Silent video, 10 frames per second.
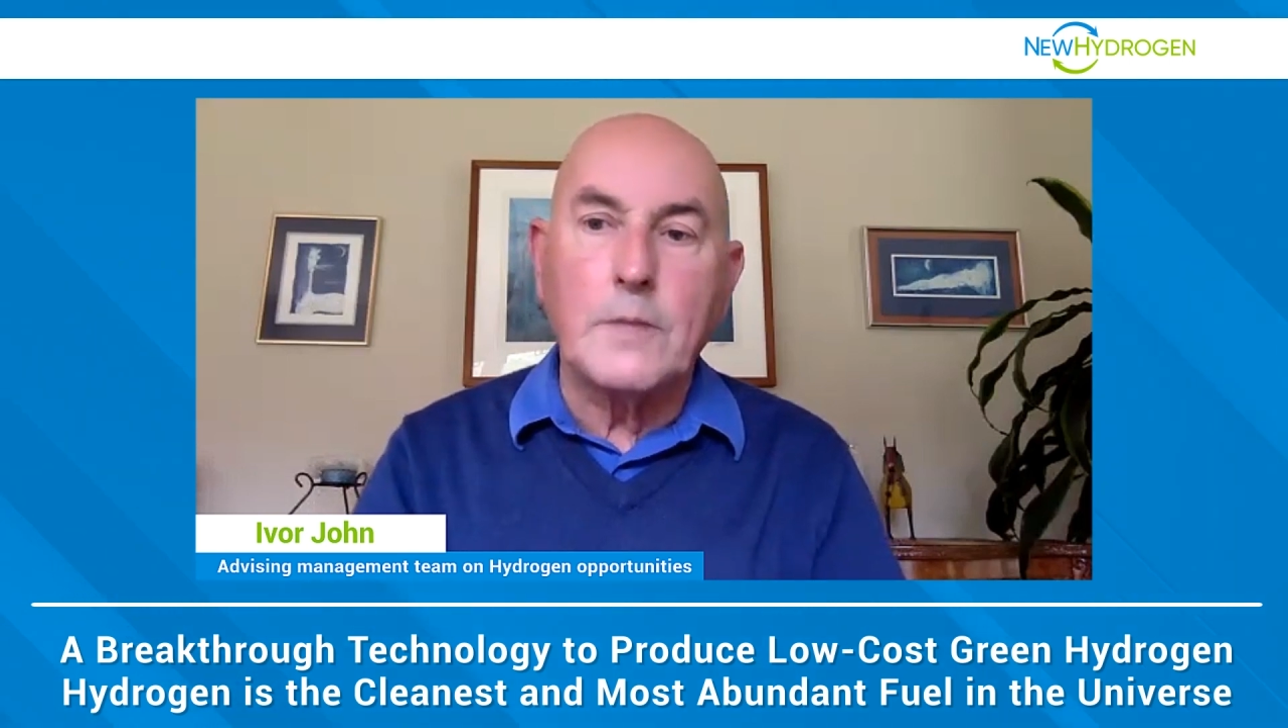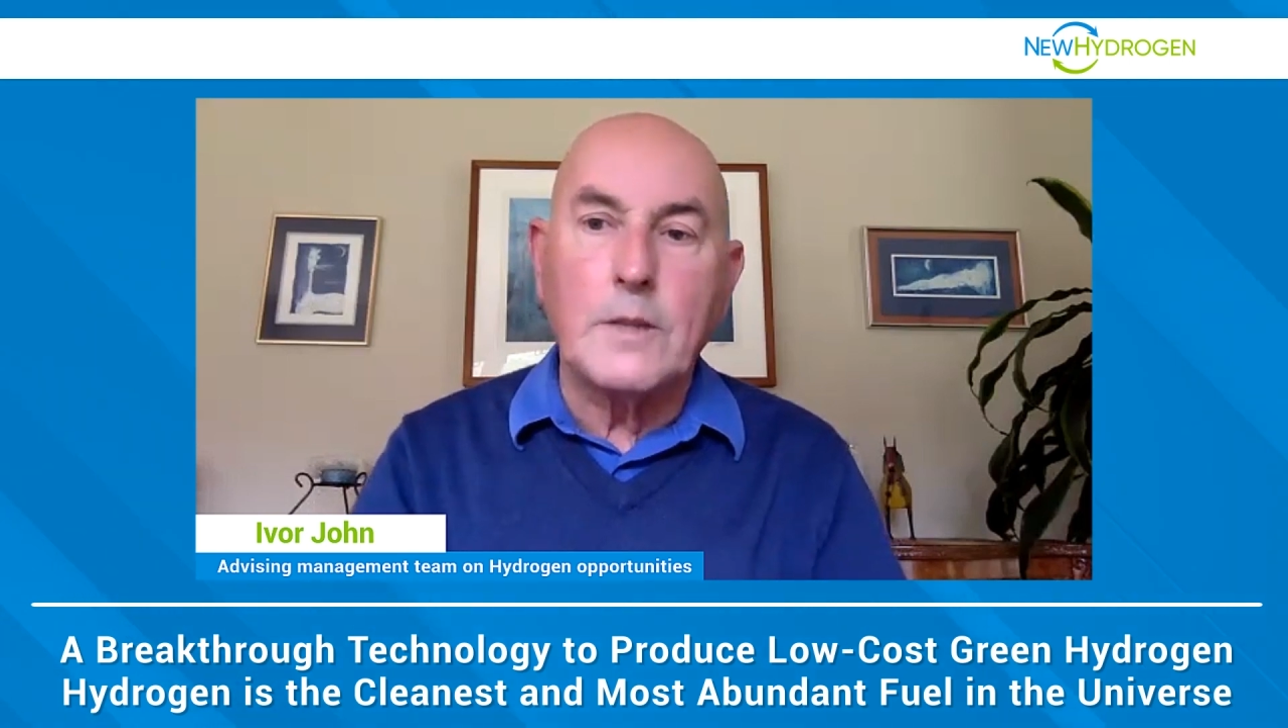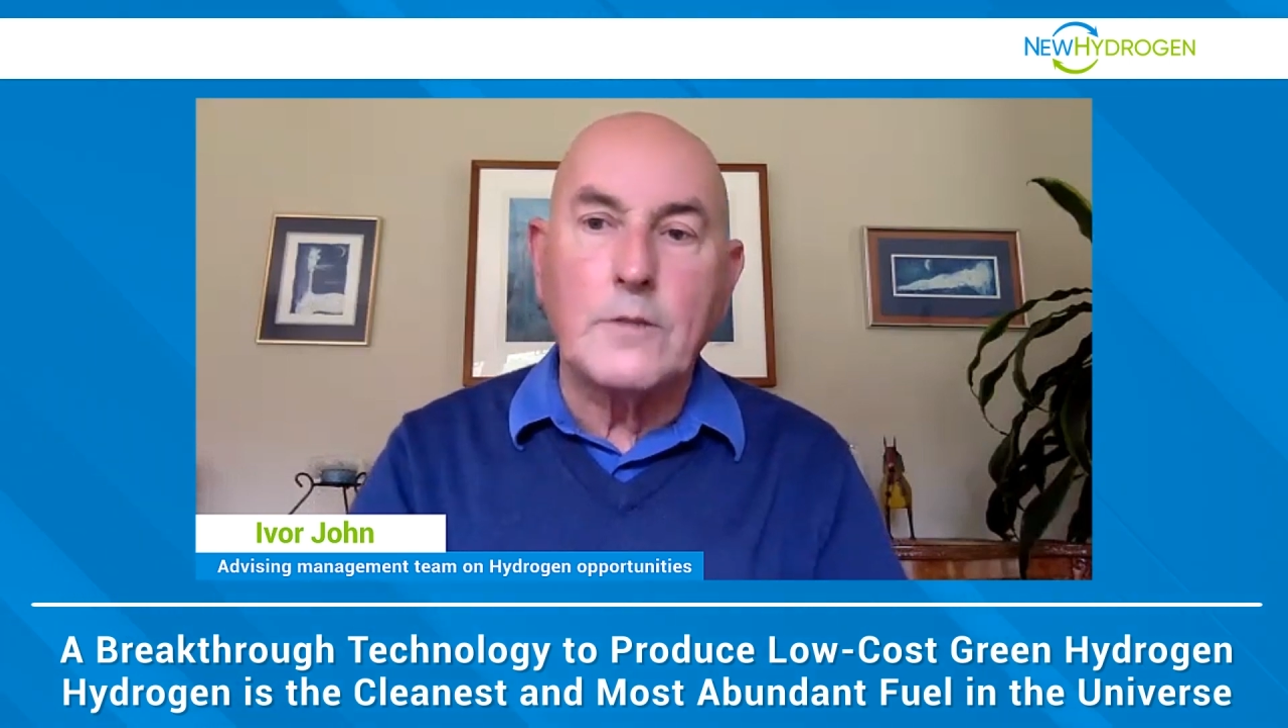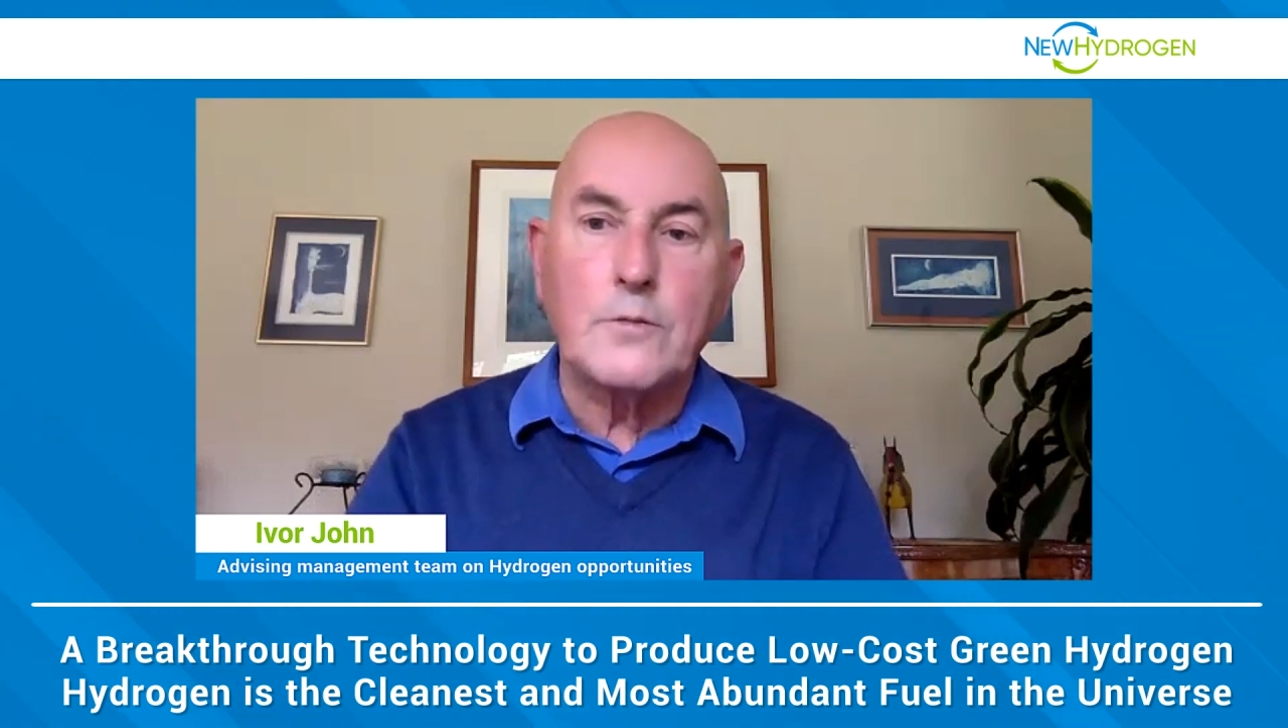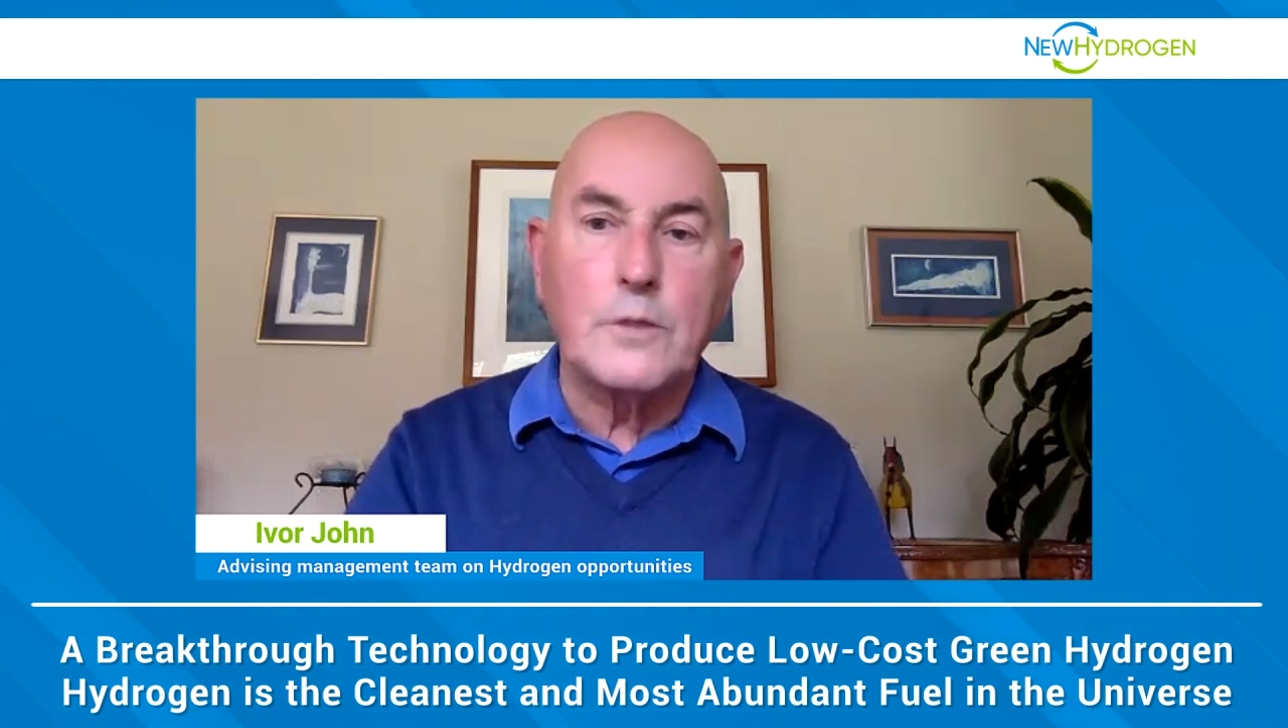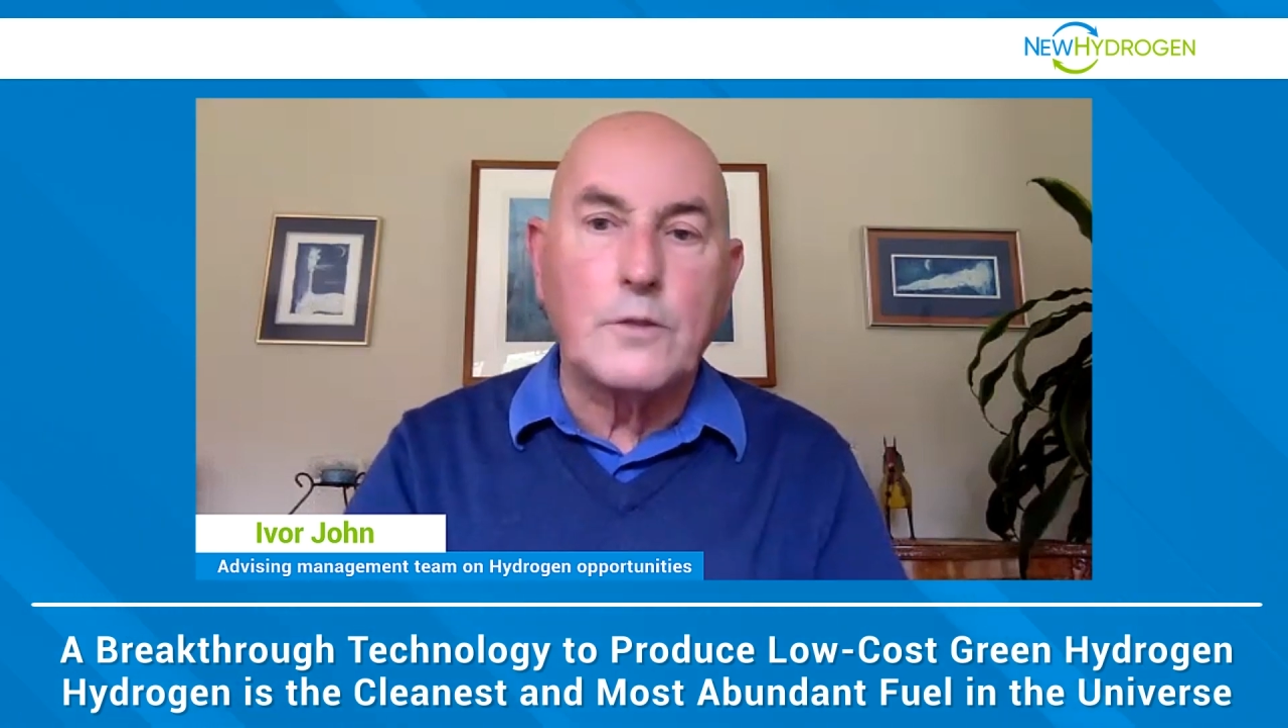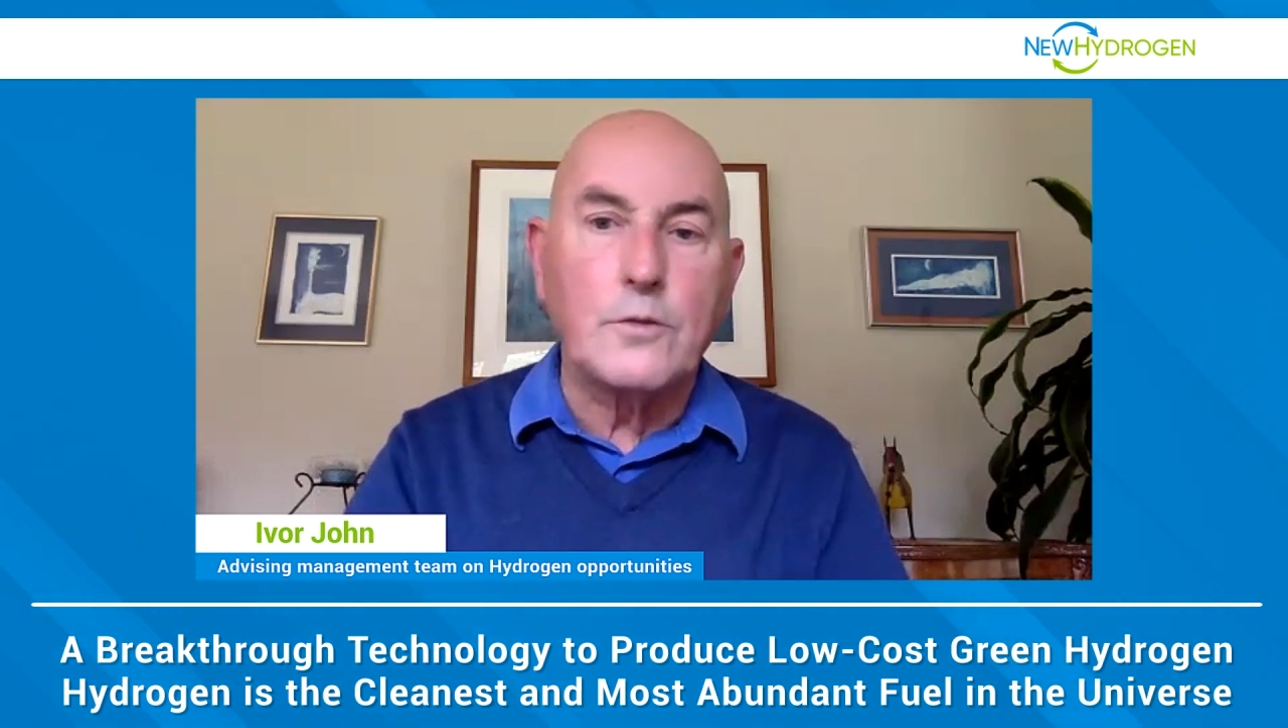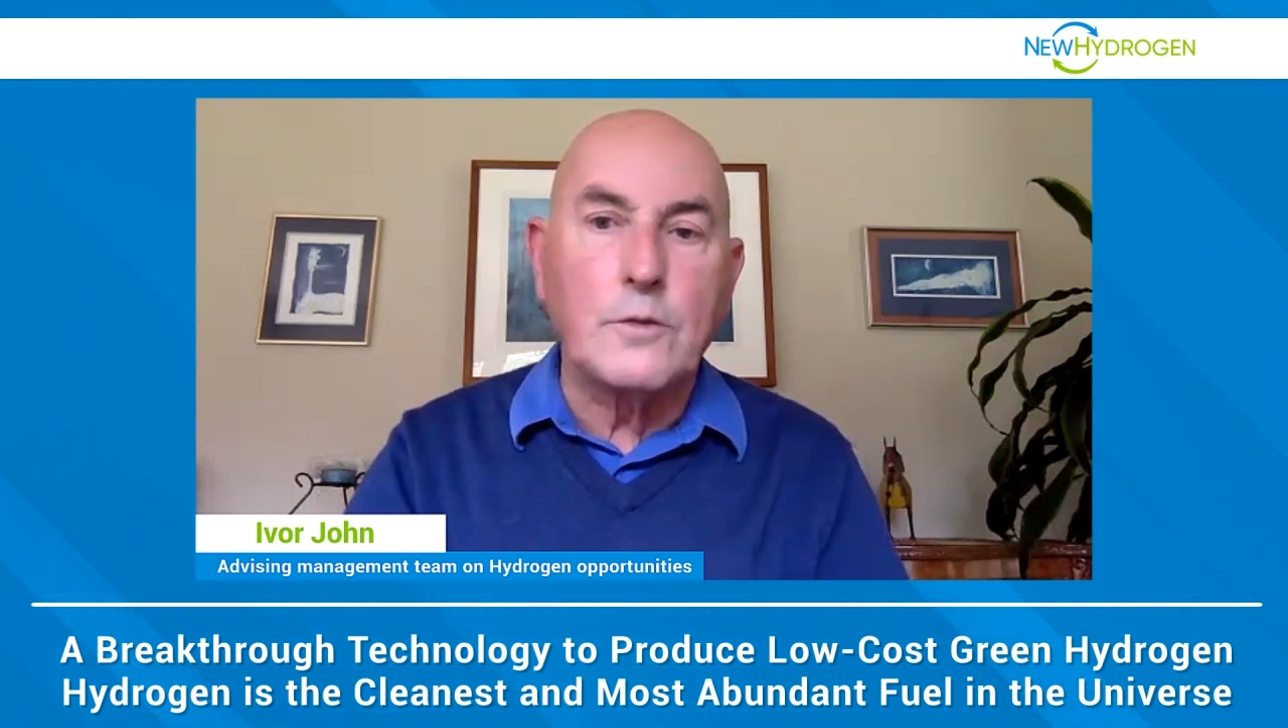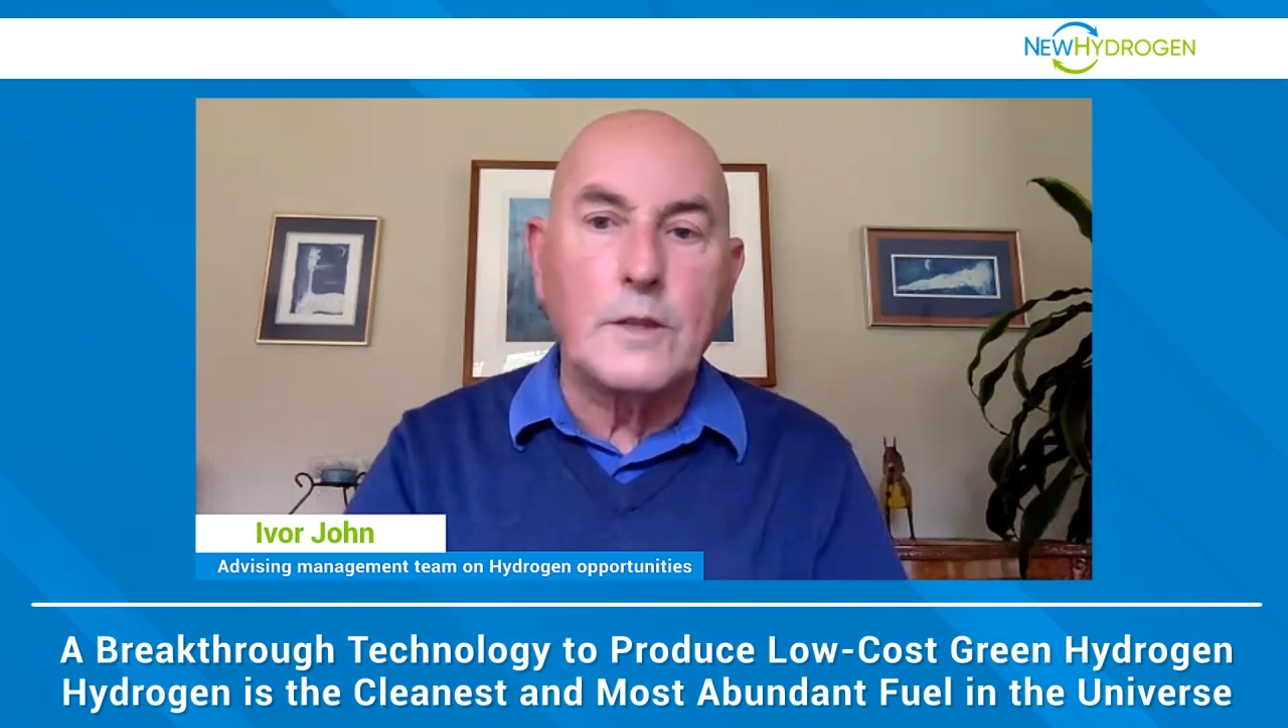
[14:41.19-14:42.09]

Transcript: means we do